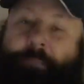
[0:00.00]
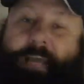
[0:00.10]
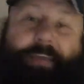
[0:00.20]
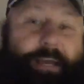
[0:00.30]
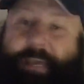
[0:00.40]

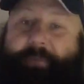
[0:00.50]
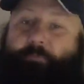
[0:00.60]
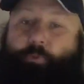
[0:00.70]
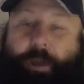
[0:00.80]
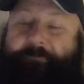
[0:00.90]
And that
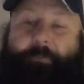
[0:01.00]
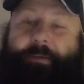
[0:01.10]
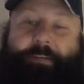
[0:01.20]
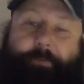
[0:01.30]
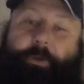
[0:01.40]
came right from
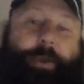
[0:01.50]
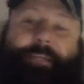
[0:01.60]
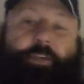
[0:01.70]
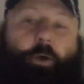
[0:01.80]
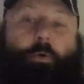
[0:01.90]
the
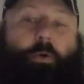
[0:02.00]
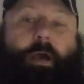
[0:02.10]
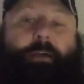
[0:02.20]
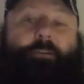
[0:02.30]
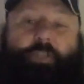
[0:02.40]
WHO
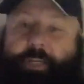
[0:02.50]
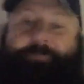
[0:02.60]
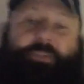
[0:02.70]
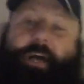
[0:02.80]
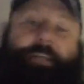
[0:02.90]

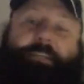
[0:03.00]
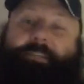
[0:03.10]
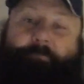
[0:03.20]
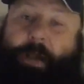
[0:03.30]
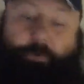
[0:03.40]
chief
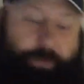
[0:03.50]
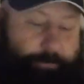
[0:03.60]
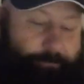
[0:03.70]
scientist's mouth.